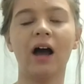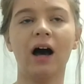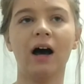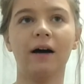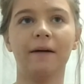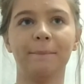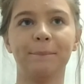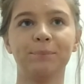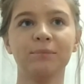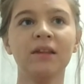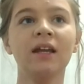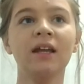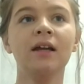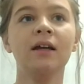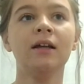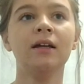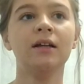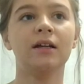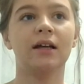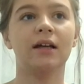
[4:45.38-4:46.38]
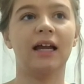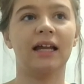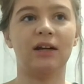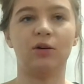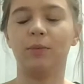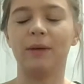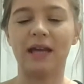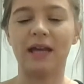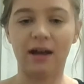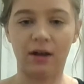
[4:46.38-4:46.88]
Um, and
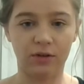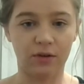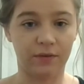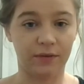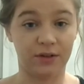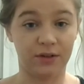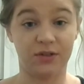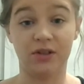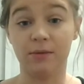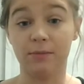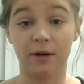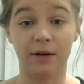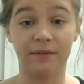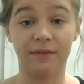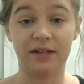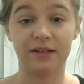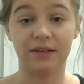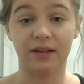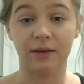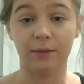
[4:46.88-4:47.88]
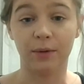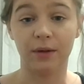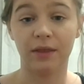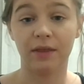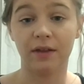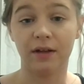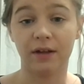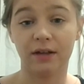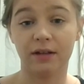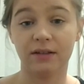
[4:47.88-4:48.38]
it'll be held over Zoom, obviously,
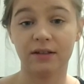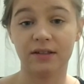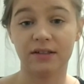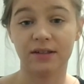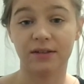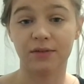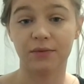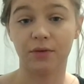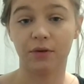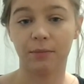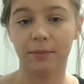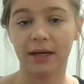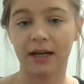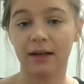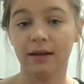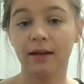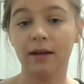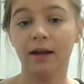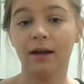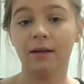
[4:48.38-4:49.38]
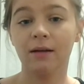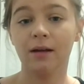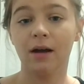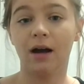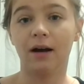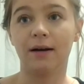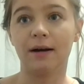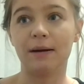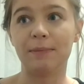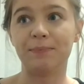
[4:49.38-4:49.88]
with a distance format.
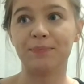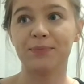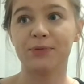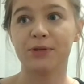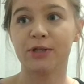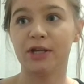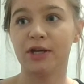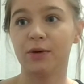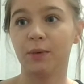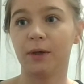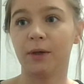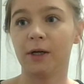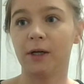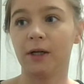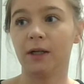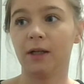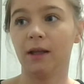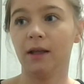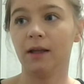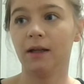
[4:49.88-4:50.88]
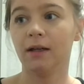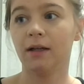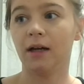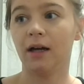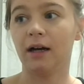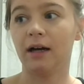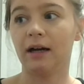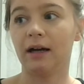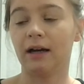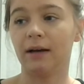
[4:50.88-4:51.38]
Um, you will
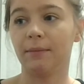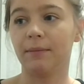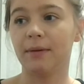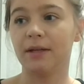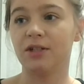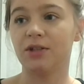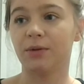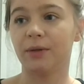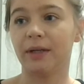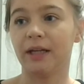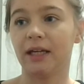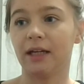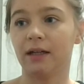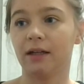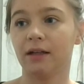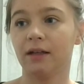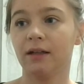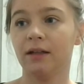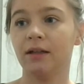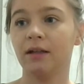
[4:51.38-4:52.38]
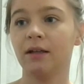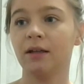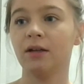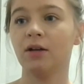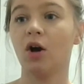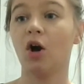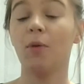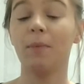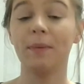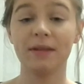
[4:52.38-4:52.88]
uh, be doing
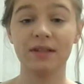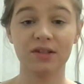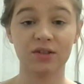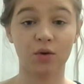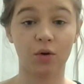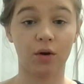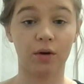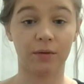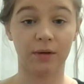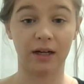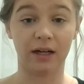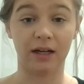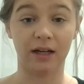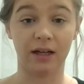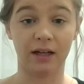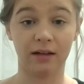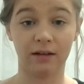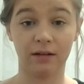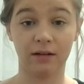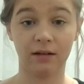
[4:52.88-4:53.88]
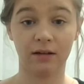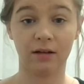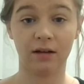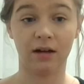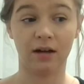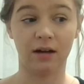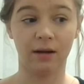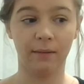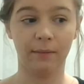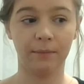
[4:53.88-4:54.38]
open score reading.
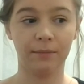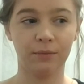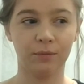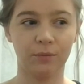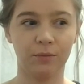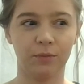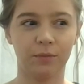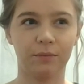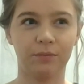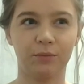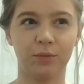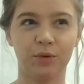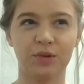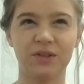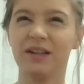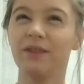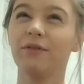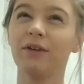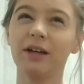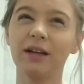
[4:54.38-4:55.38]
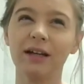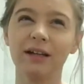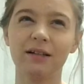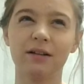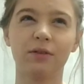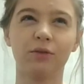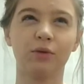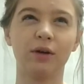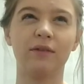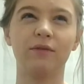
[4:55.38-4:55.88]
Um, we'll see if we can get
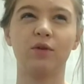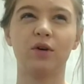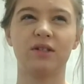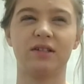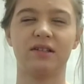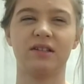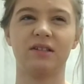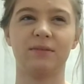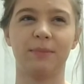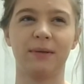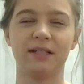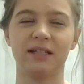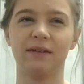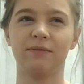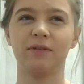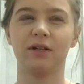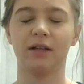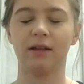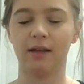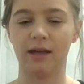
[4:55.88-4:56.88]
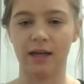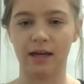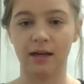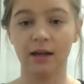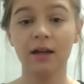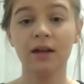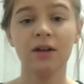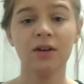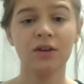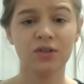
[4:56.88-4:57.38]
to three voices, but definitely
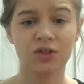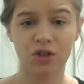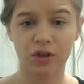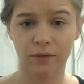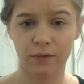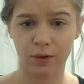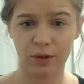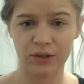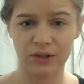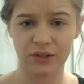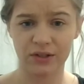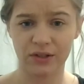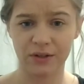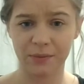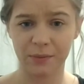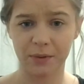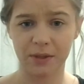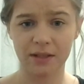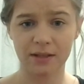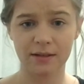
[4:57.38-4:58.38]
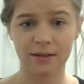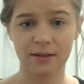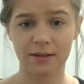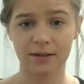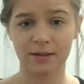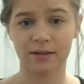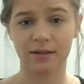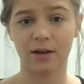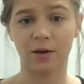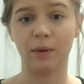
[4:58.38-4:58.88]
two voices at once.
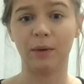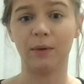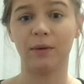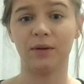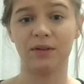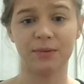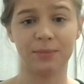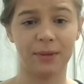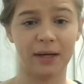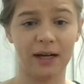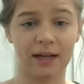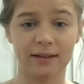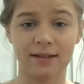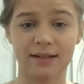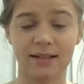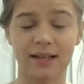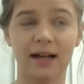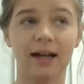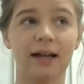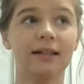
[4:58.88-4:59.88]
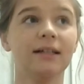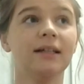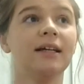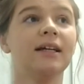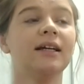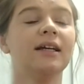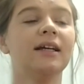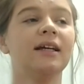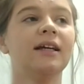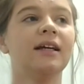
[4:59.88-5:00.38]
So we will also practice that.
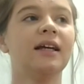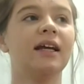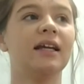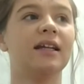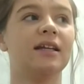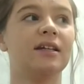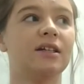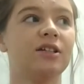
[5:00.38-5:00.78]
In